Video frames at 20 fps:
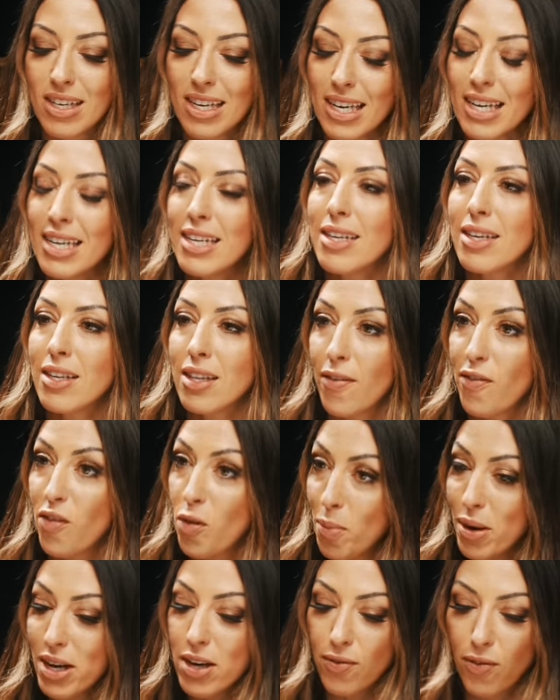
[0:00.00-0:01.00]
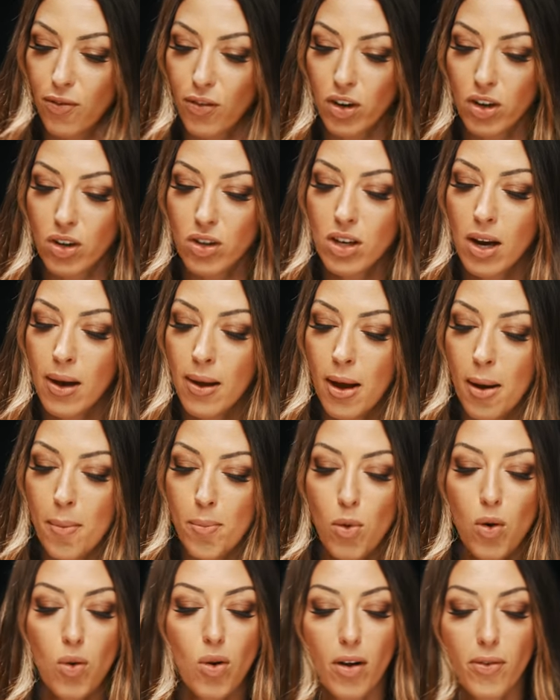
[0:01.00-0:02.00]
had eaten the forbidden food
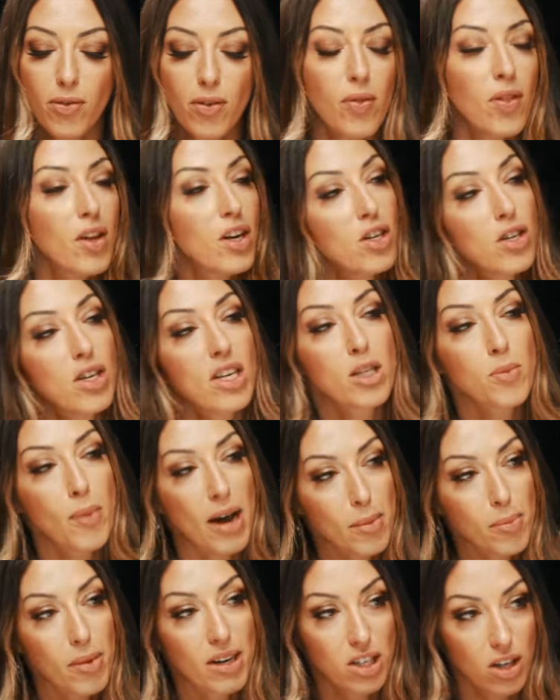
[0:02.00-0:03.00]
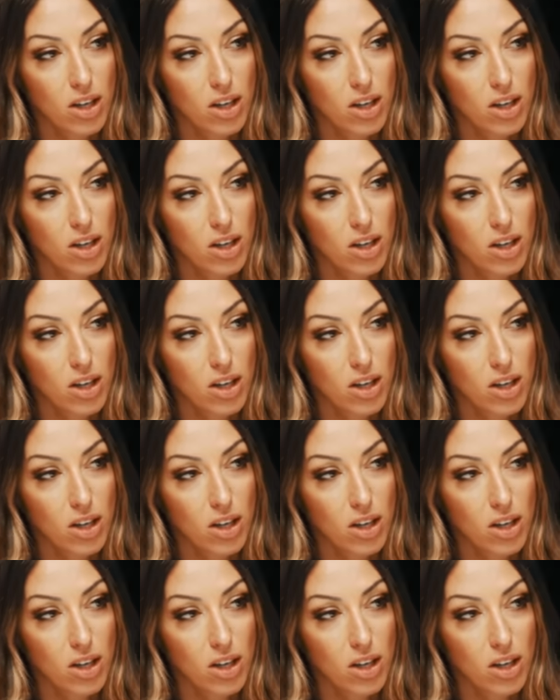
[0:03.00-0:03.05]
more often than you'd expect by